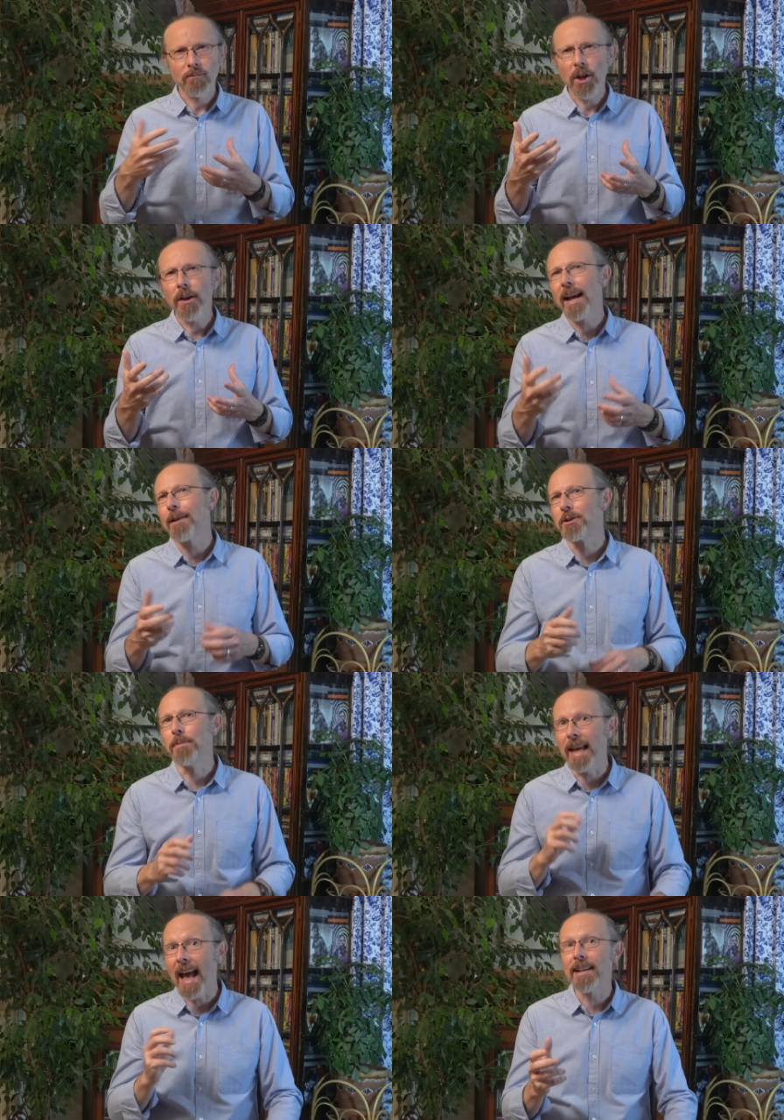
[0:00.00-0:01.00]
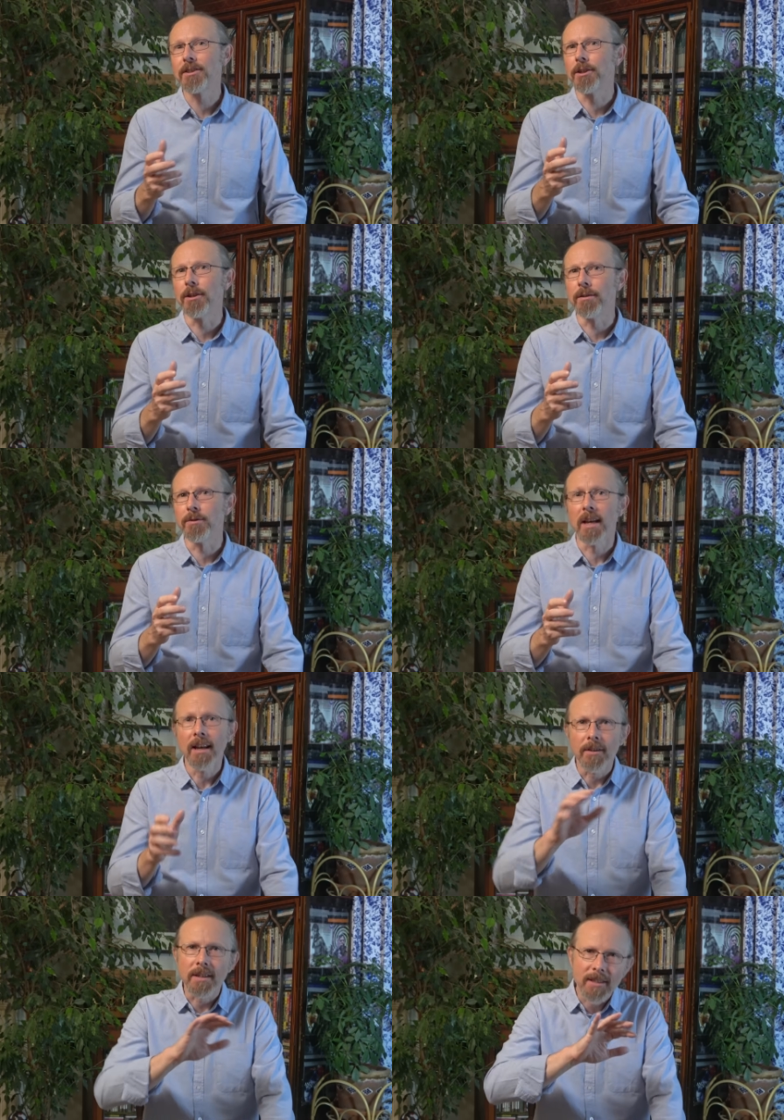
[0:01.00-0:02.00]
turn out to be S-curves
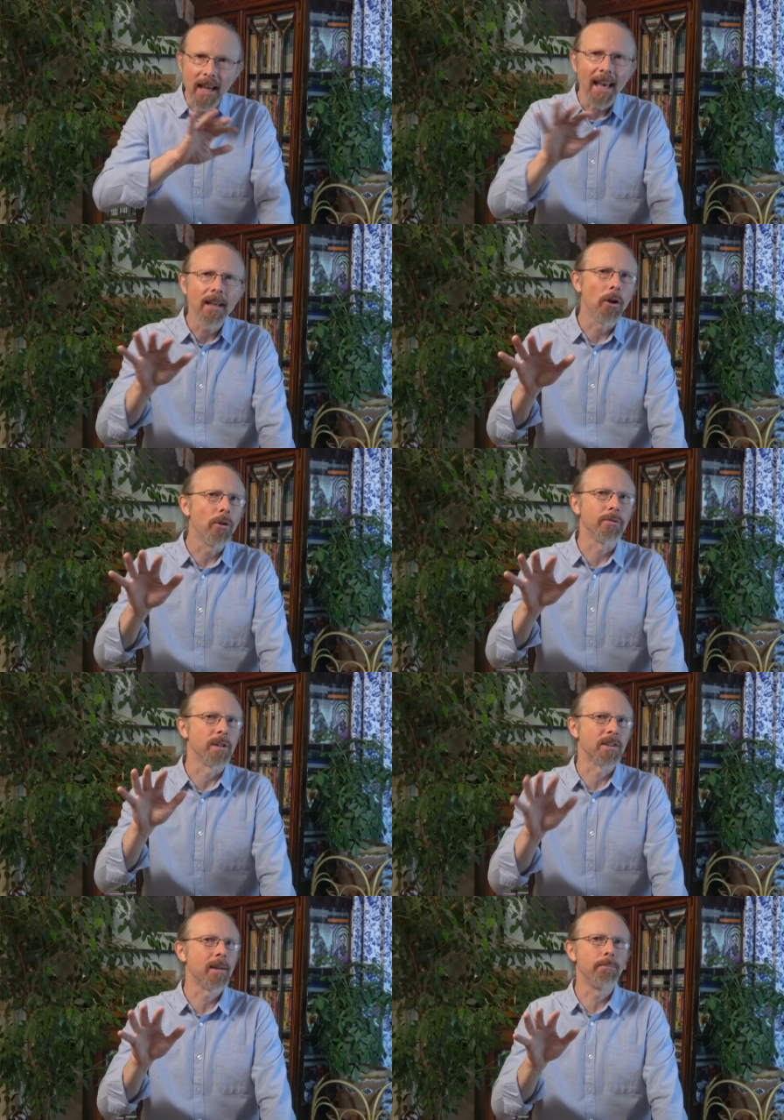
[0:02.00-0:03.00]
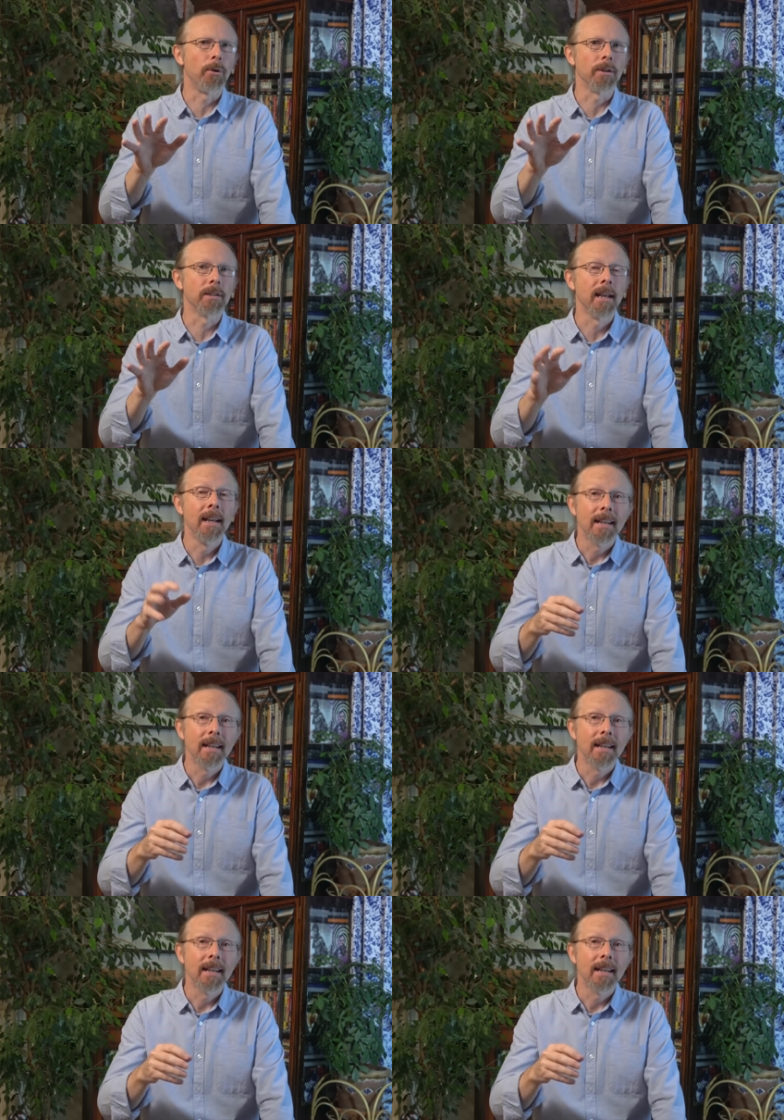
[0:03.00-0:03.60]
that tail off at some point